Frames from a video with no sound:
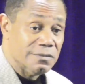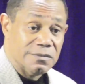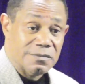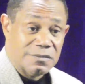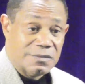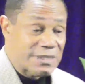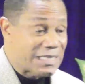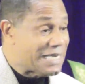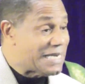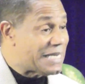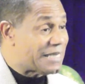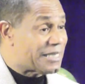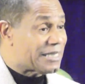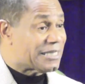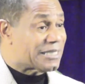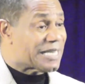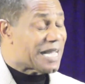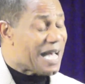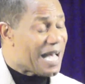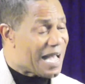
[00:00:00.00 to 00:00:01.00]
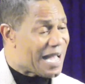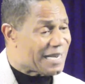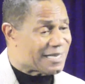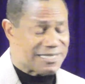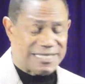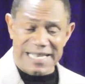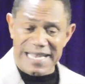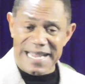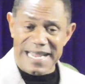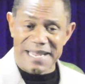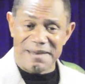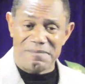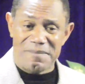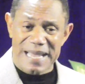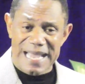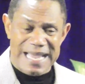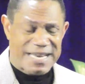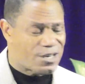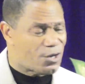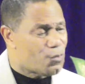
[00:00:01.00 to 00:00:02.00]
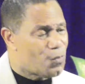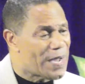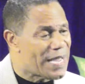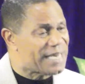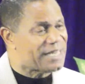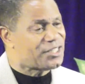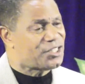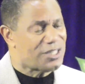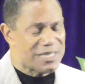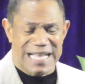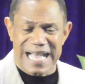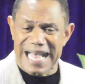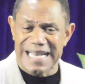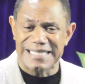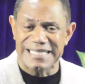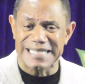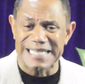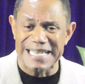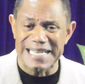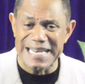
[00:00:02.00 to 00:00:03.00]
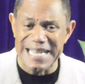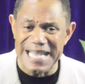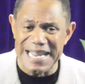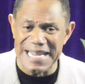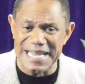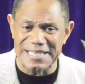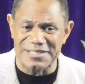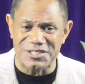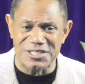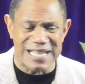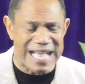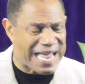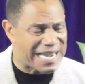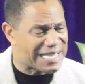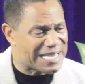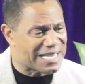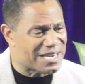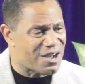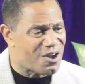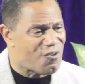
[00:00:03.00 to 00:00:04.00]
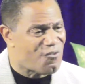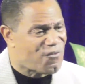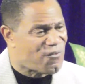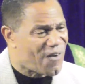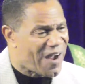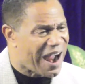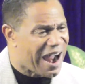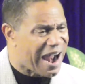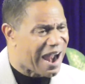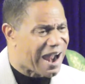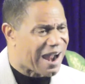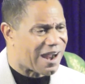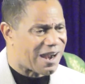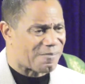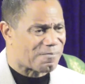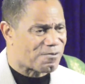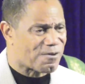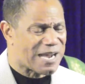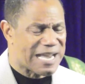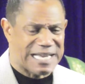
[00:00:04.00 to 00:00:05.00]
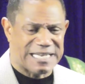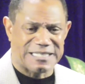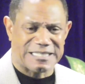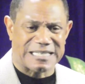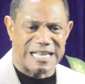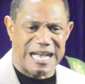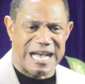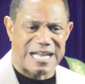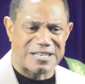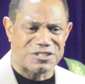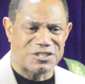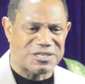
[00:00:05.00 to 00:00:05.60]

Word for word: And this is God saying, man, to win it, you got to get in it. You got to get on fire. Praise God.